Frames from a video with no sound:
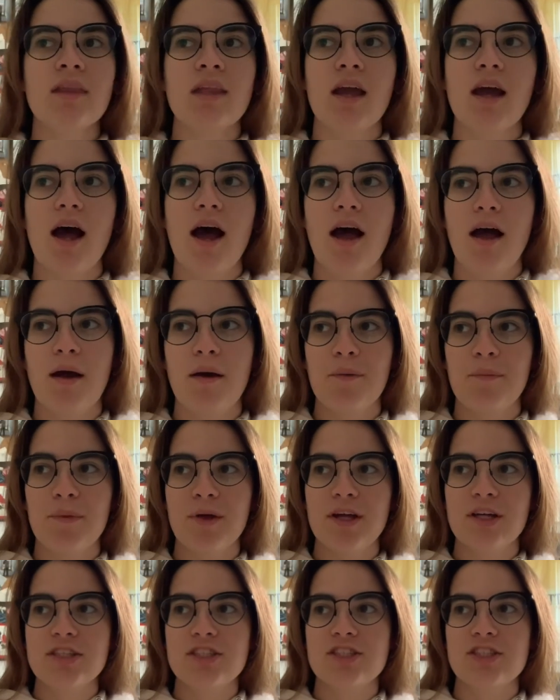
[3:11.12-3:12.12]

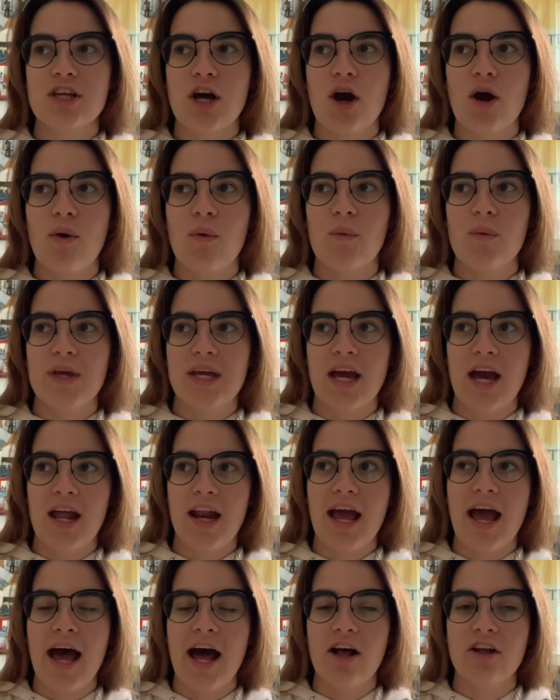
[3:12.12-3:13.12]
So we kind
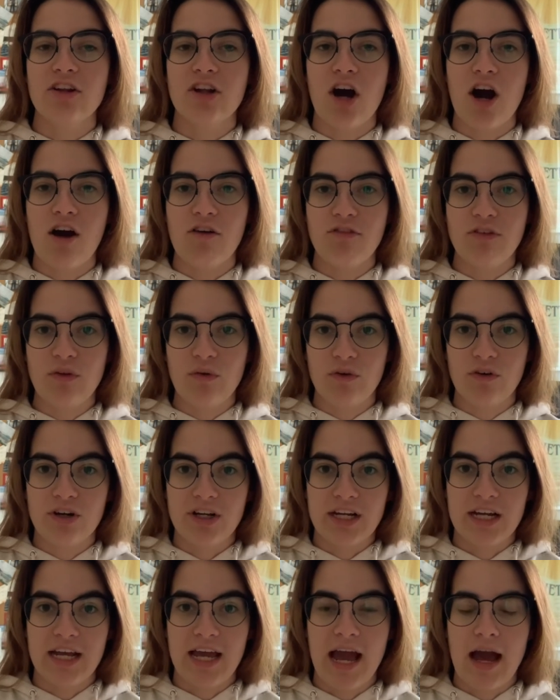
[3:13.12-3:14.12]
of held off with
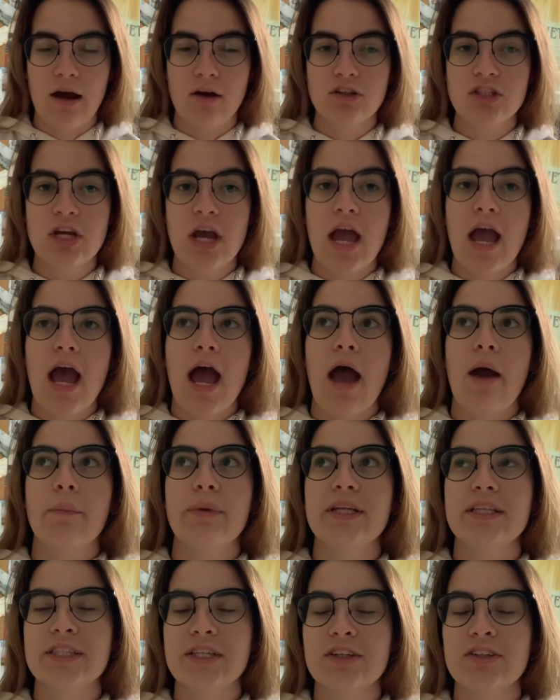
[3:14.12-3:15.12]
ordering a couch, and
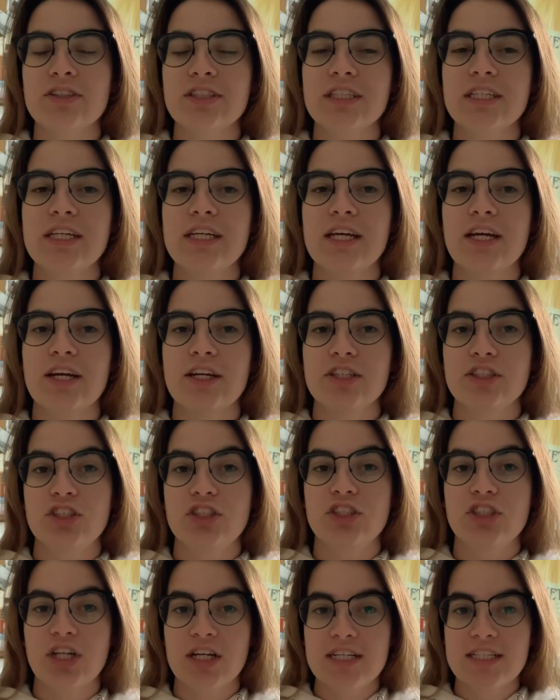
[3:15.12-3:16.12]
we literally
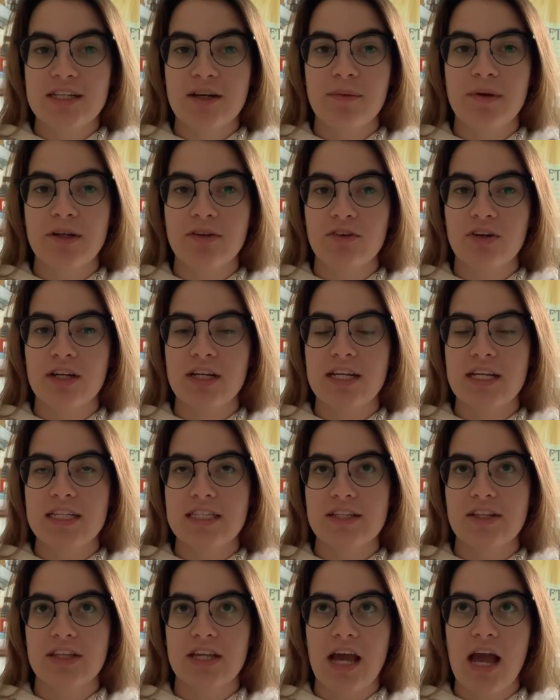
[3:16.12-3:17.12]
just now picked one. It's
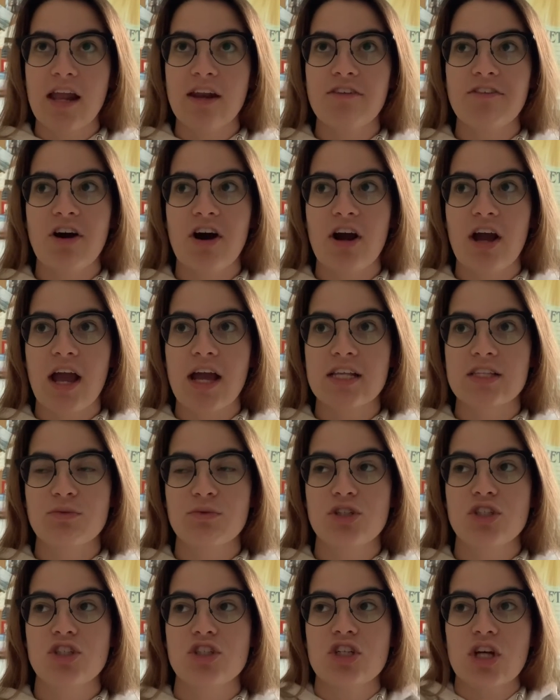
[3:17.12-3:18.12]
on the end of August.
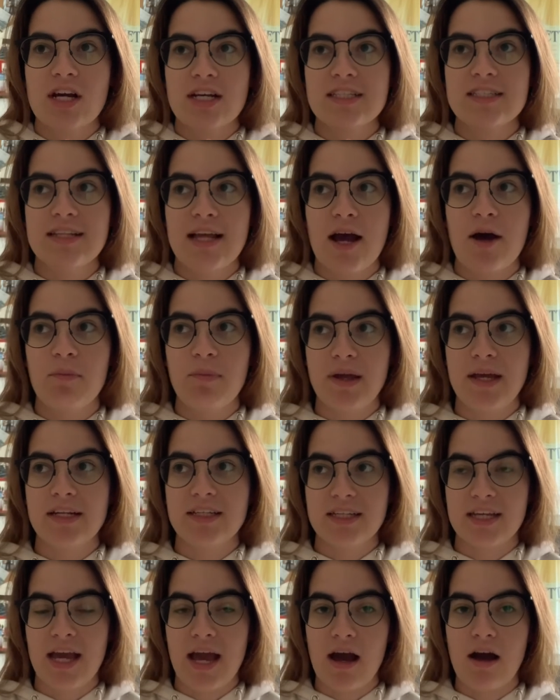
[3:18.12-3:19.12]
We just now picked
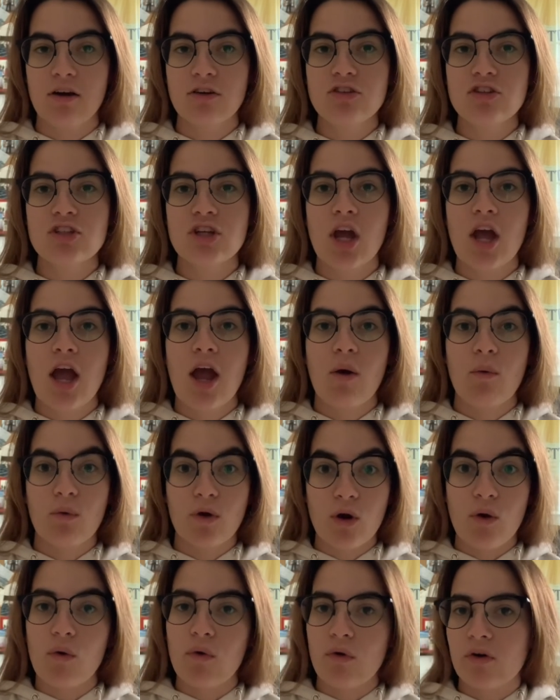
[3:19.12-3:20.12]
a couch.
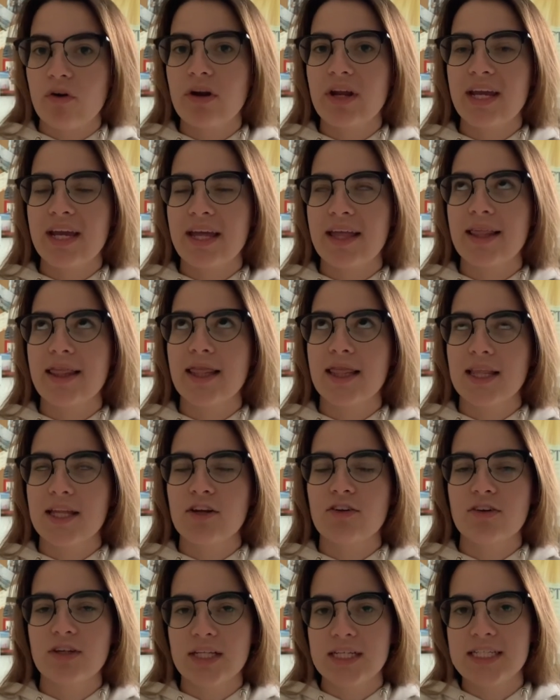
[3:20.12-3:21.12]
We're ordering it
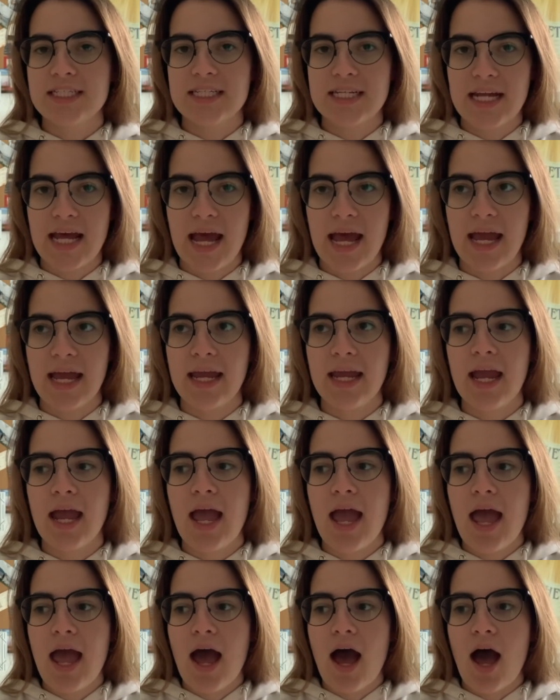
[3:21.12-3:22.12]
literally today.
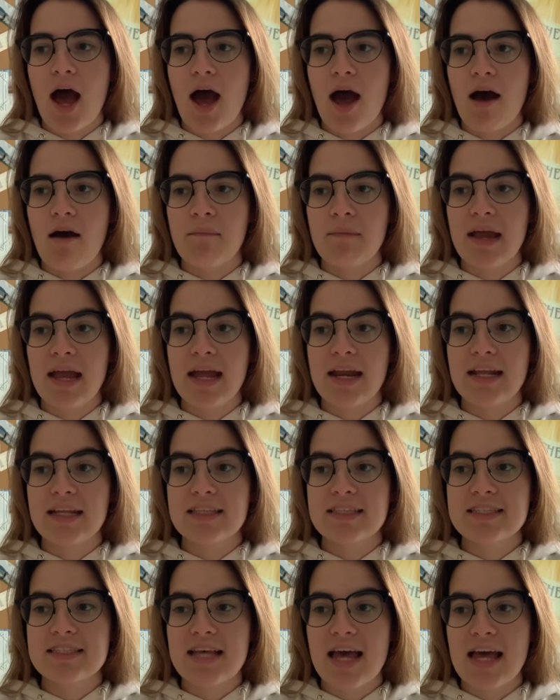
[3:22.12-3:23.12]
And it
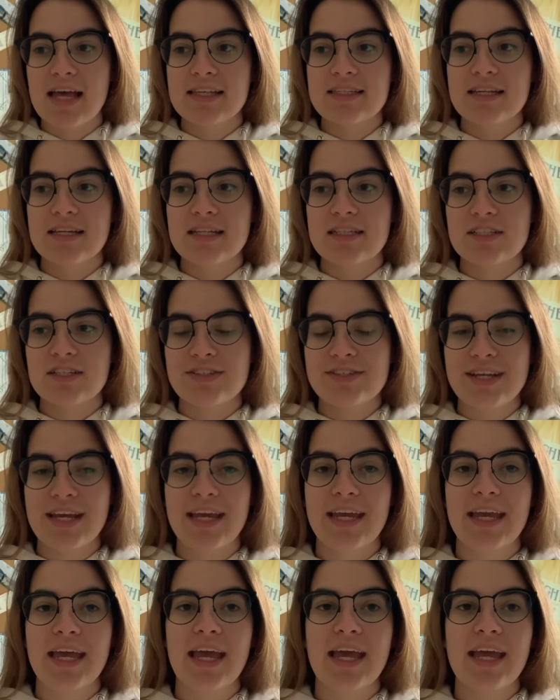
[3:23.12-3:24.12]
says that it's going to
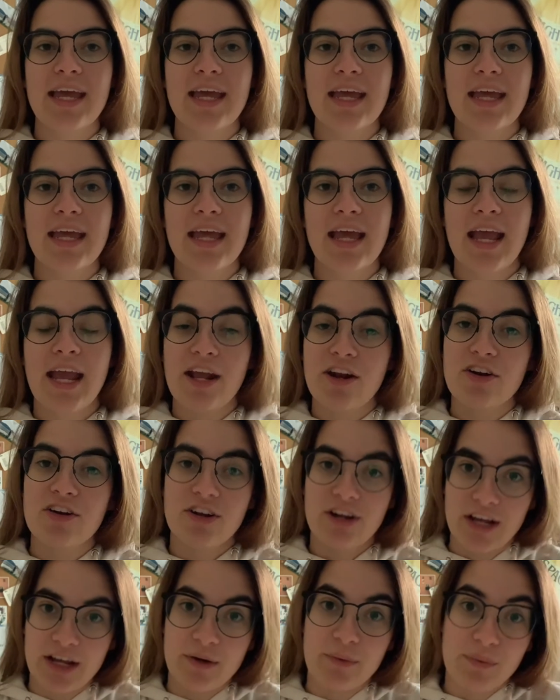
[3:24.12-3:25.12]
take 8 or
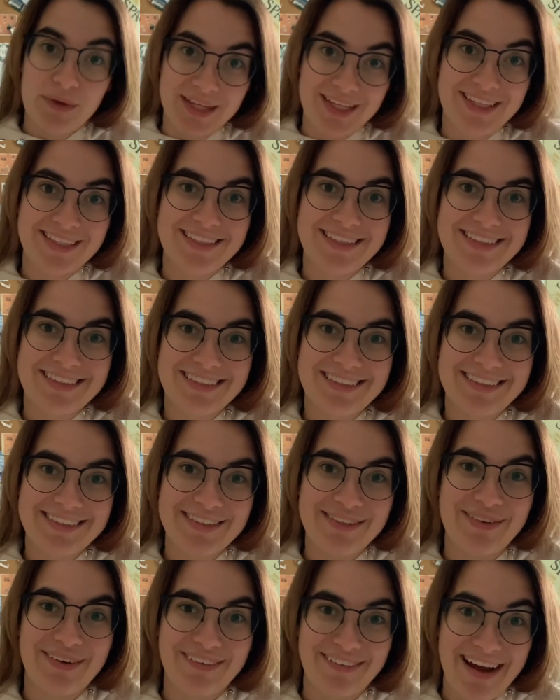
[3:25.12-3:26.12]
9 weeks
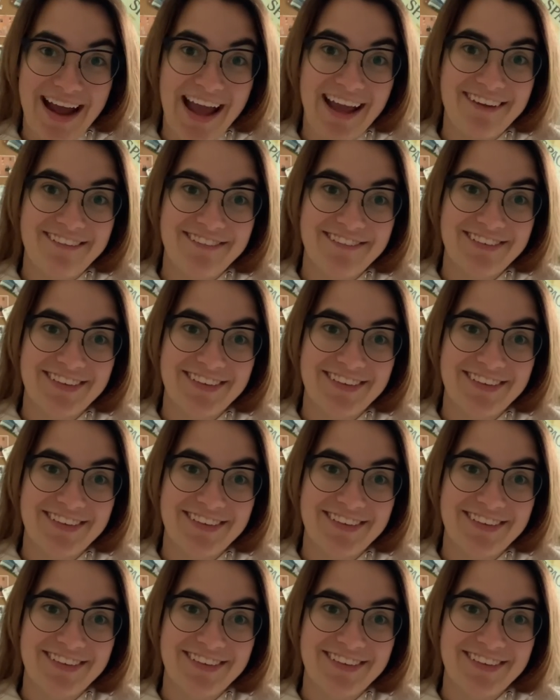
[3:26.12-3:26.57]
to arrive.